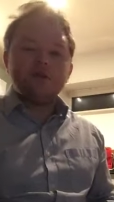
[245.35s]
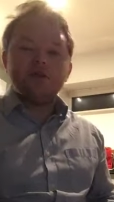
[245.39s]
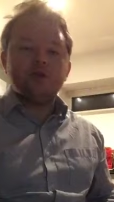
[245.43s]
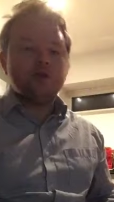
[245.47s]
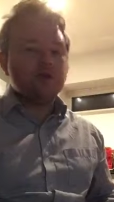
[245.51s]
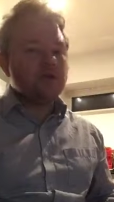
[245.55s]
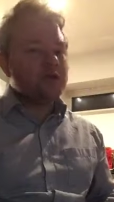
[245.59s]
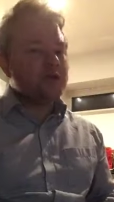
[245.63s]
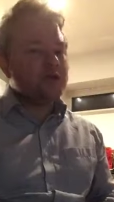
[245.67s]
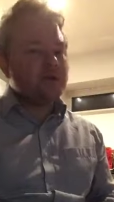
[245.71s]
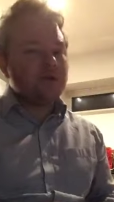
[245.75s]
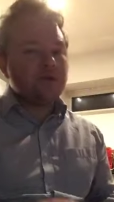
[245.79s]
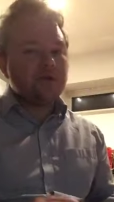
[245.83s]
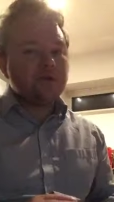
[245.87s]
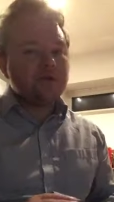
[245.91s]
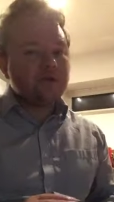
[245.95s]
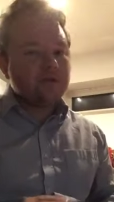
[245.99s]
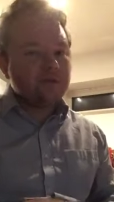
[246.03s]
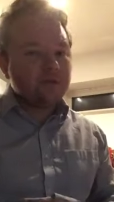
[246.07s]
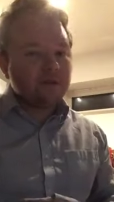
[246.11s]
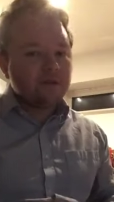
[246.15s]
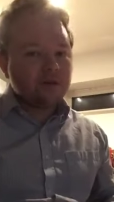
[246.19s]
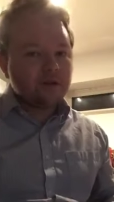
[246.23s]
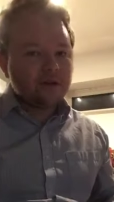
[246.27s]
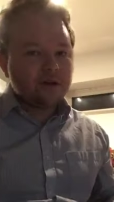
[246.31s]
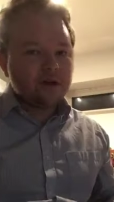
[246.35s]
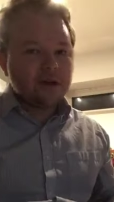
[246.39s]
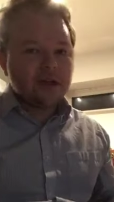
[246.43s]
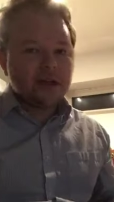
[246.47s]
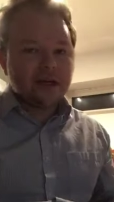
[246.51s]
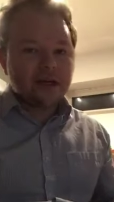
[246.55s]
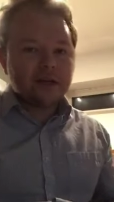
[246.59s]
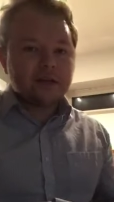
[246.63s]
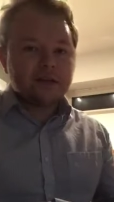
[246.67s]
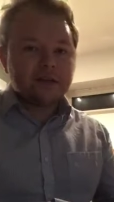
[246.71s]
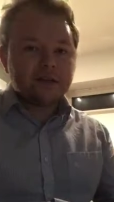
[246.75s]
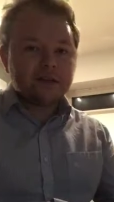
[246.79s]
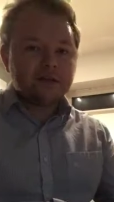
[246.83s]
You don't go full on
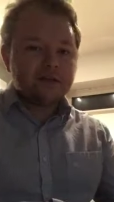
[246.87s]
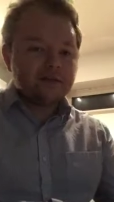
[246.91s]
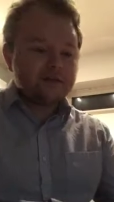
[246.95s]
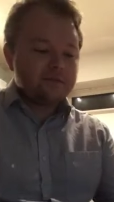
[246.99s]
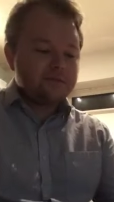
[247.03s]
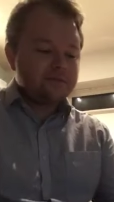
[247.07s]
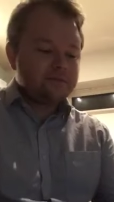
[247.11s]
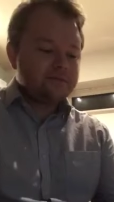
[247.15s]
negative.